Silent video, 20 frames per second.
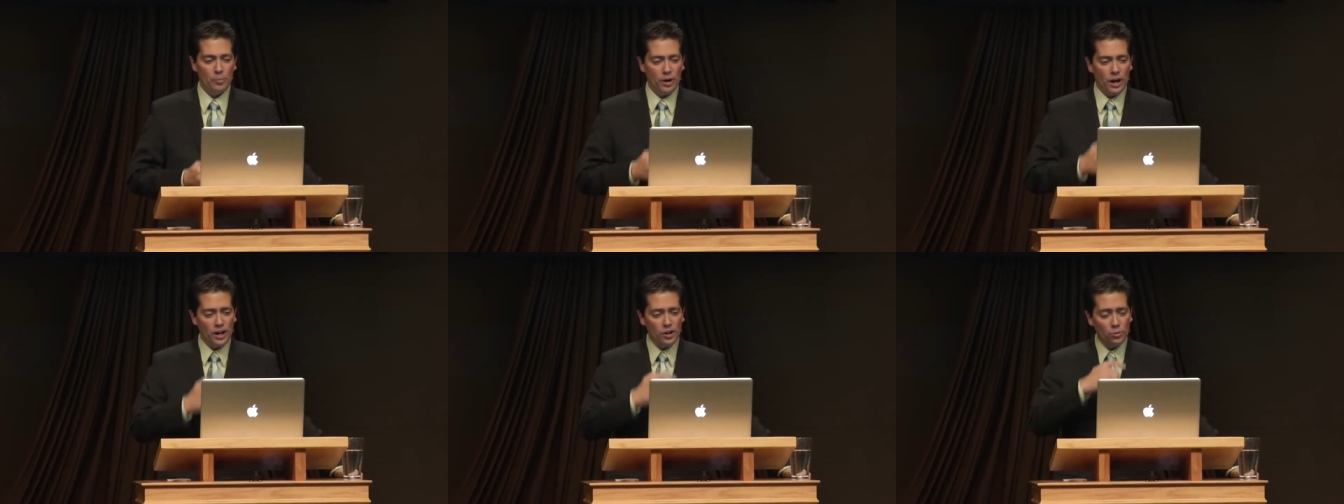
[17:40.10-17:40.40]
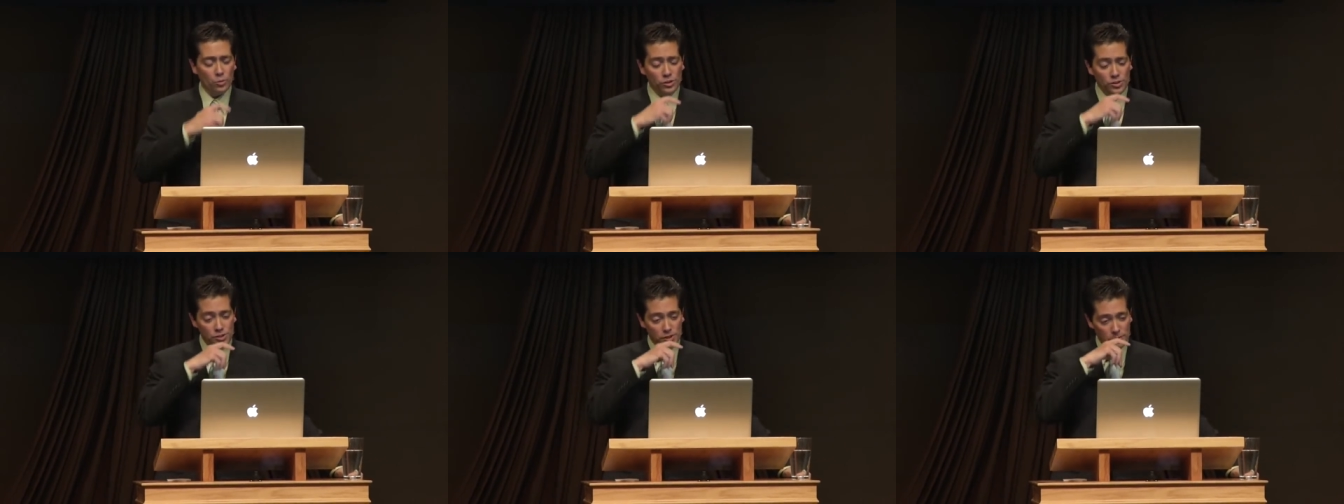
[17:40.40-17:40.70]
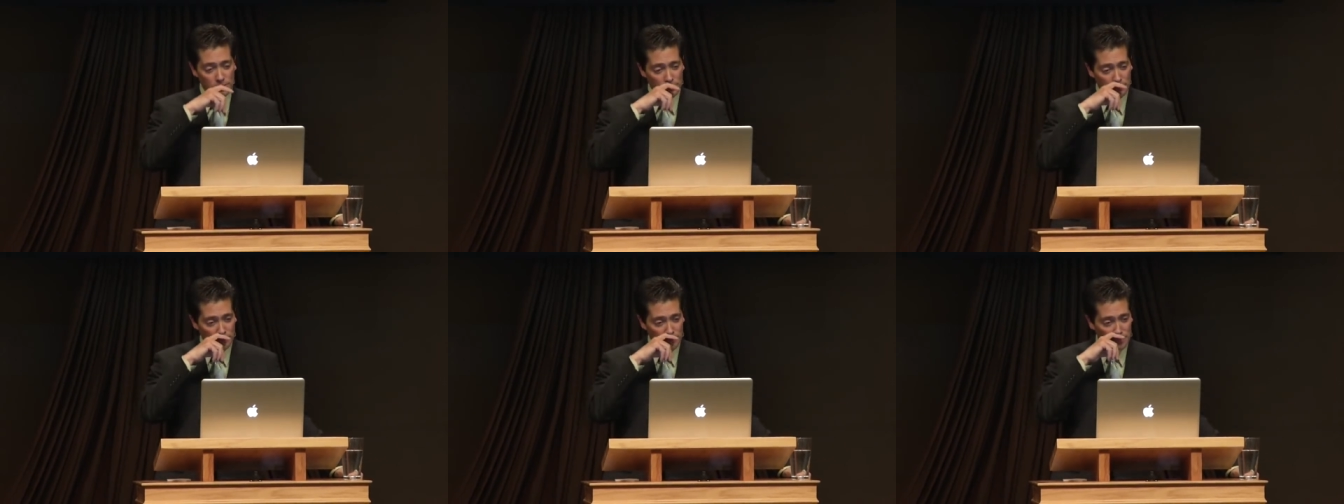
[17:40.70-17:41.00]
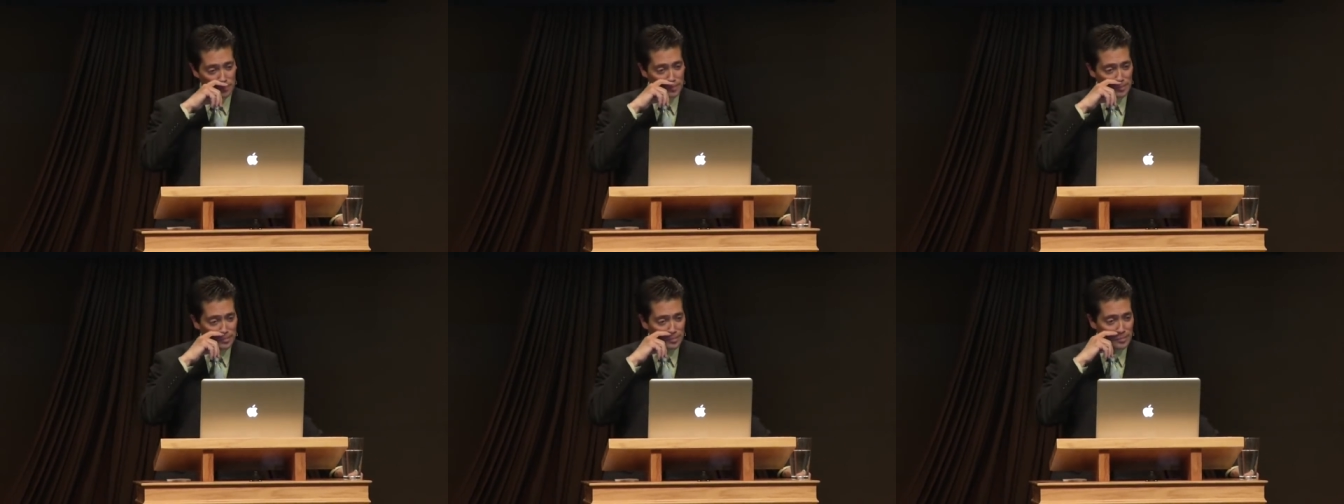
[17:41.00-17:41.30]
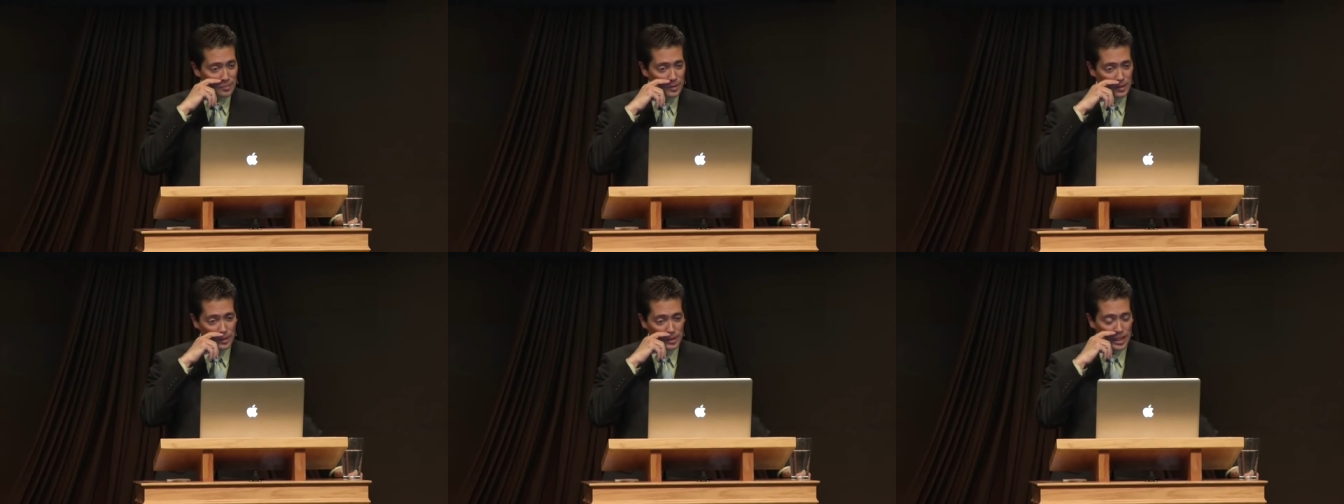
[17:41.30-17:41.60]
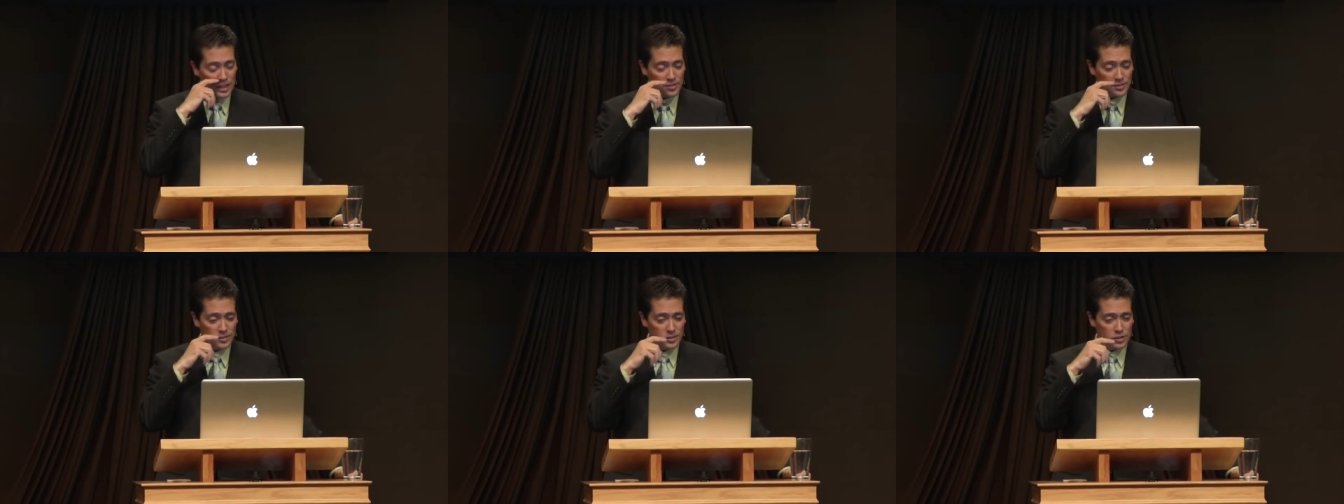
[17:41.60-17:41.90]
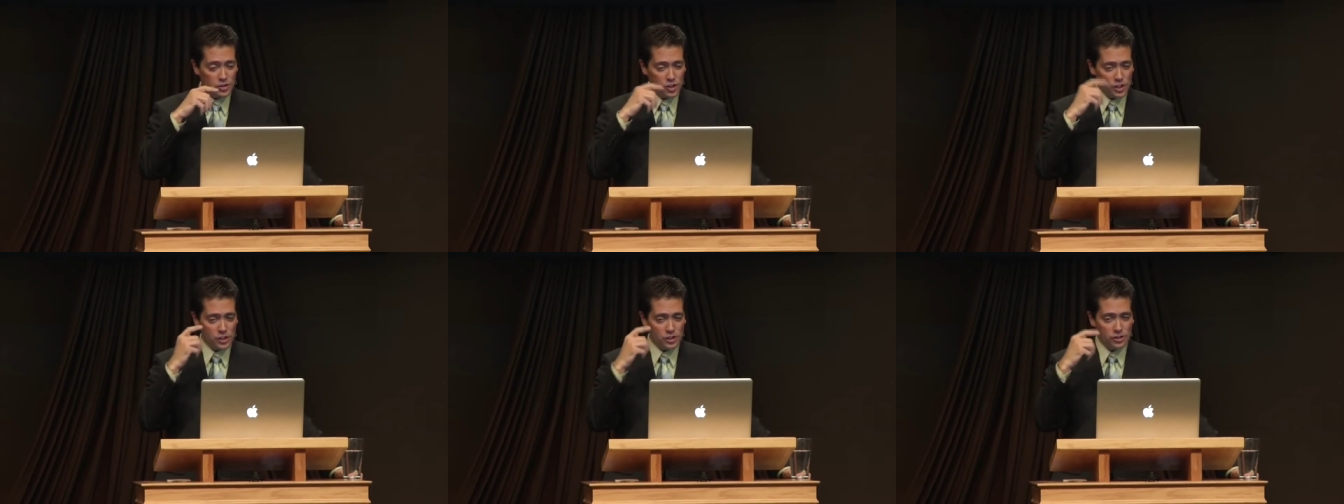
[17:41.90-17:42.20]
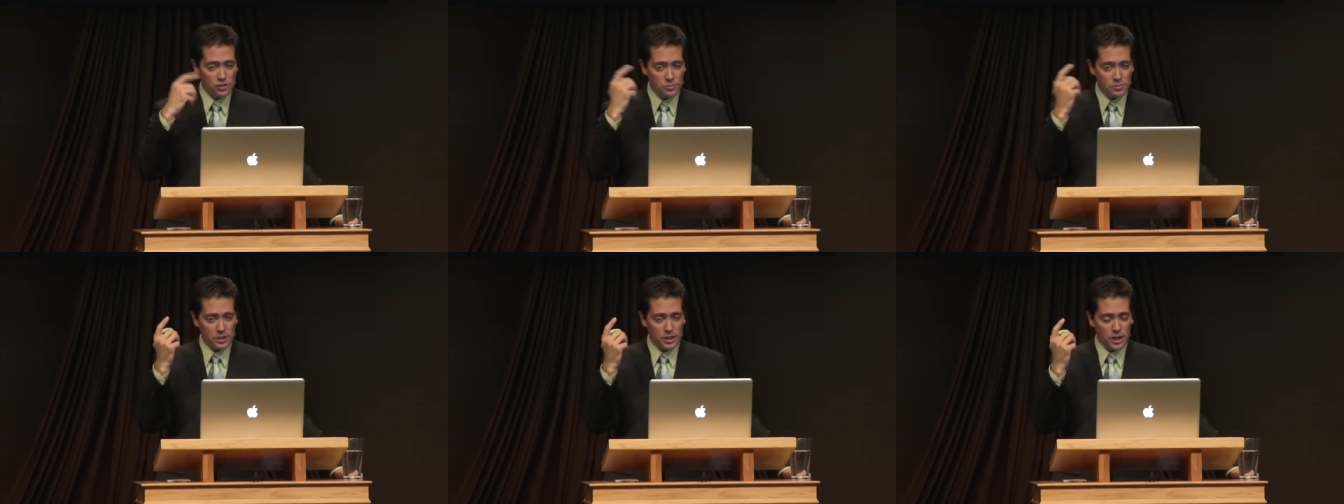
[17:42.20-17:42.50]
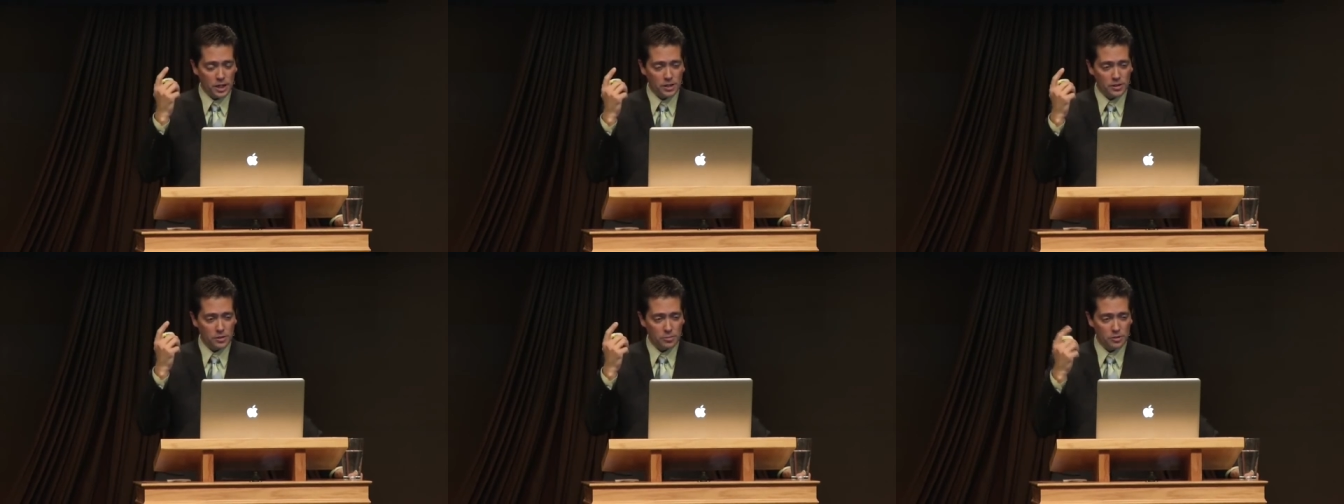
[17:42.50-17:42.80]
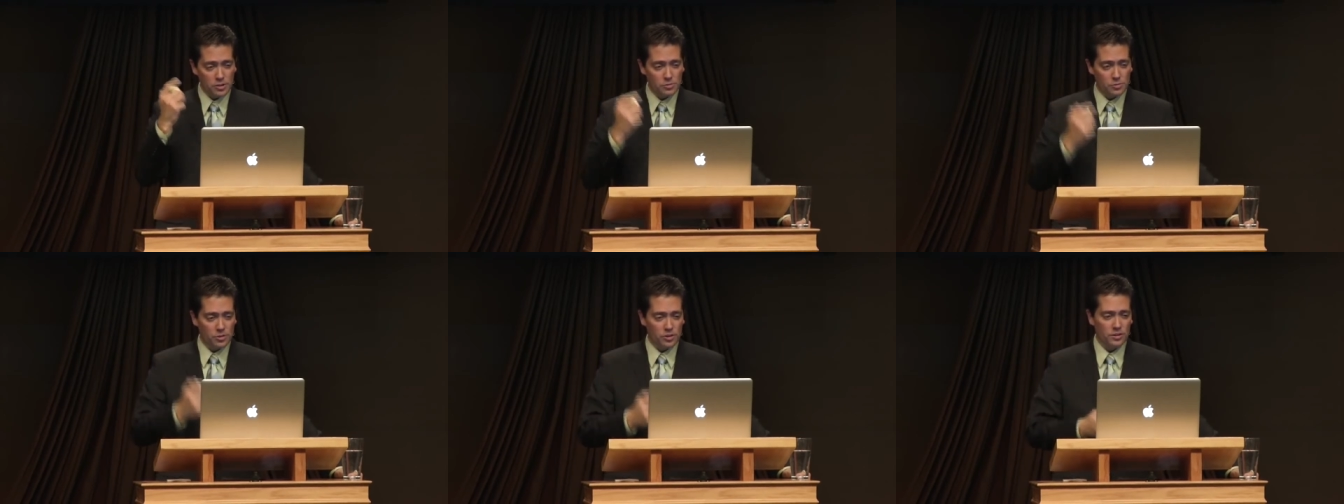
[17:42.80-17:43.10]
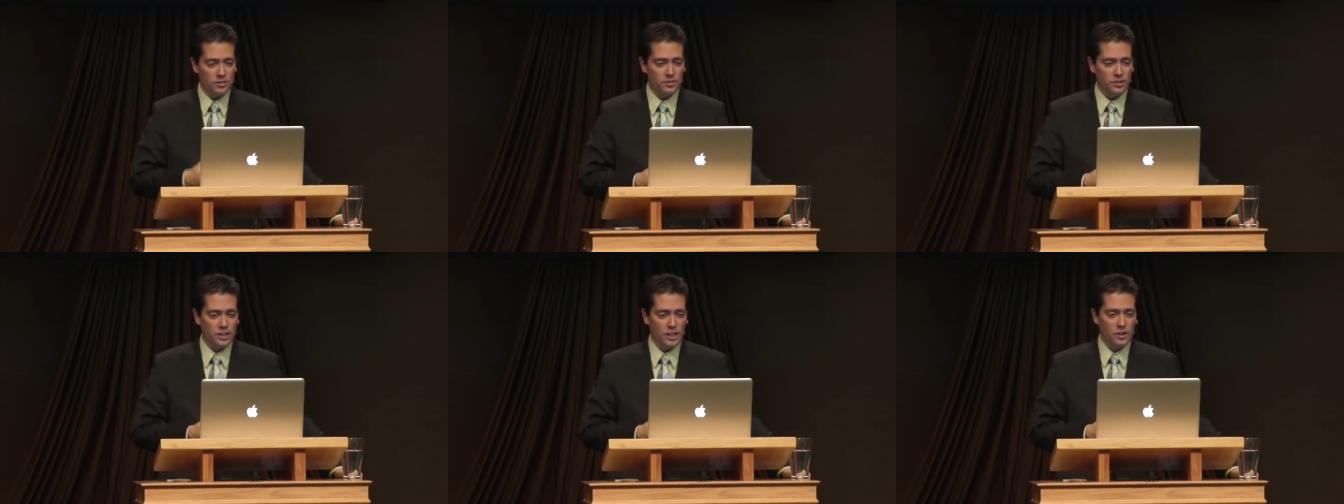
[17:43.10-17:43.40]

Brian Wilson that's the genius behind the Beach Boys,